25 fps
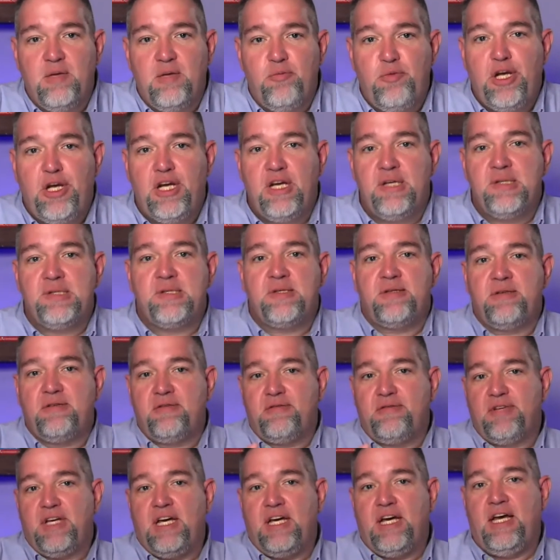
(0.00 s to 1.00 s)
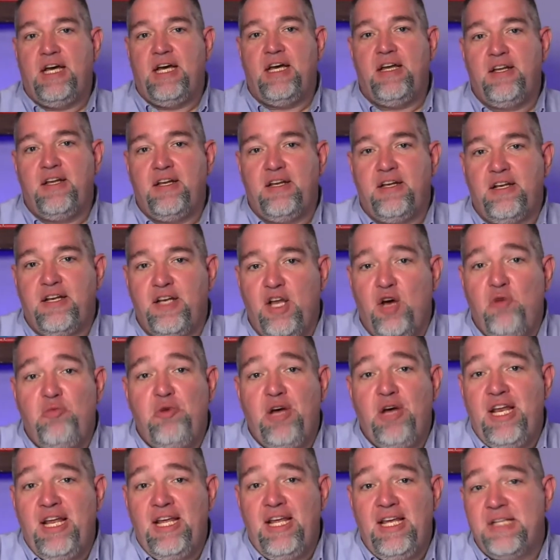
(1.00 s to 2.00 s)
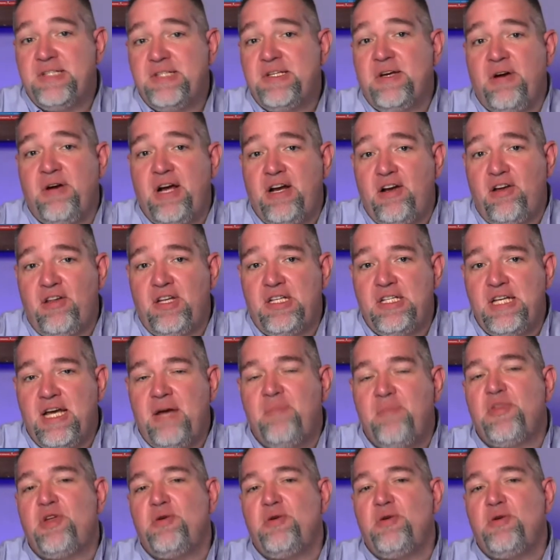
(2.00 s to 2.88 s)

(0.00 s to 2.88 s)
because nobody gets it right all the time.